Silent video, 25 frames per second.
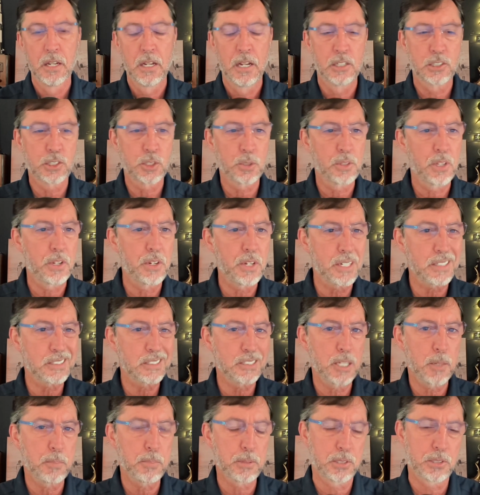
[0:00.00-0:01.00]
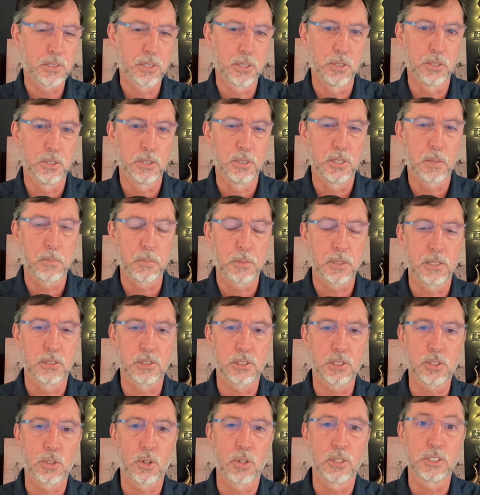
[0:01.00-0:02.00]
And so in the next episode, I'm going to
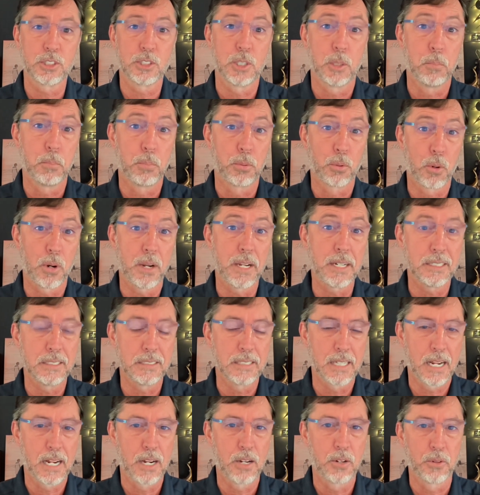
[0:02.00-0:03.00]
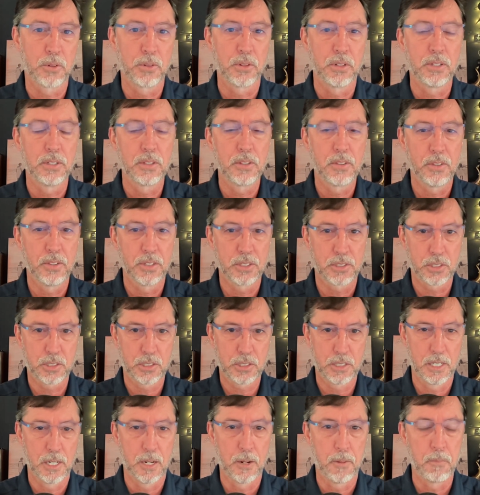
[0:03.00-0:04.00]
start to break down the
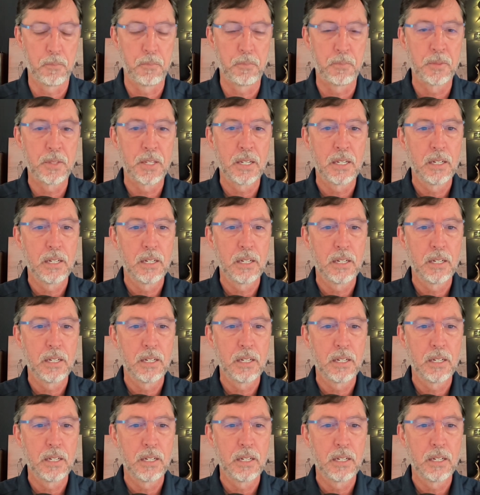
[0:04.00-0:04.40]
SIM.